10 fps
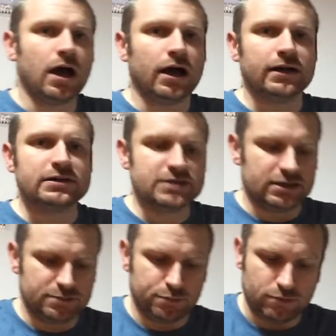I
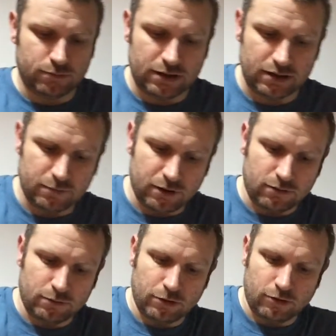intend to put my
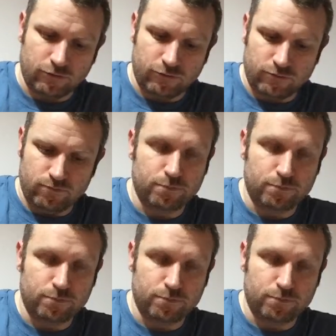Mk1 Golf